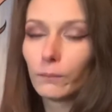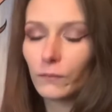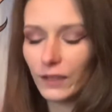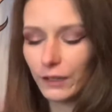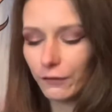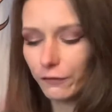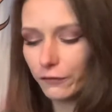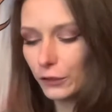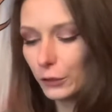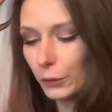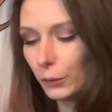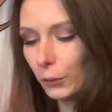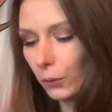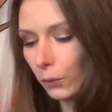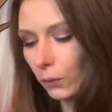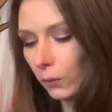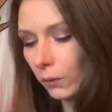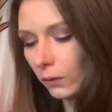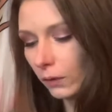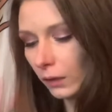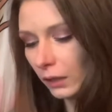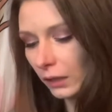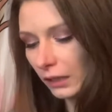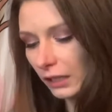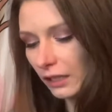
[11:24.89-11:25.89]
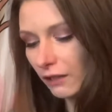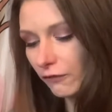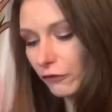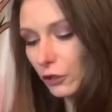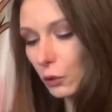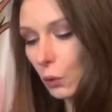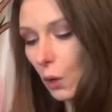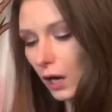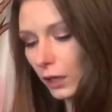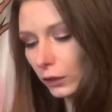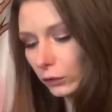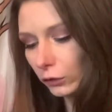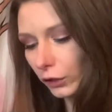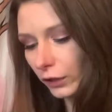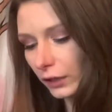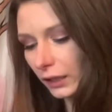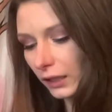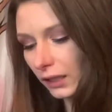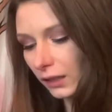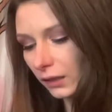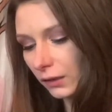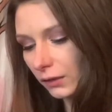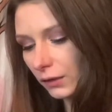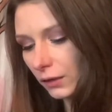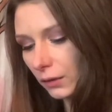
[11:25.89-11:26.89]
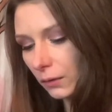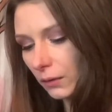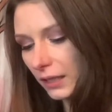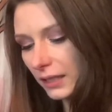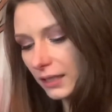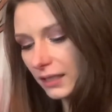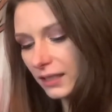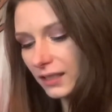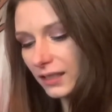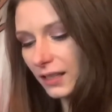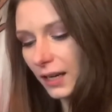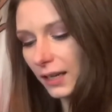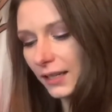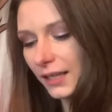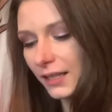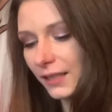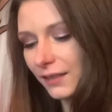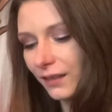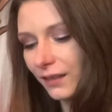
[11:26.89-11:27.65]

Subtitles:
If you are looking into it, study.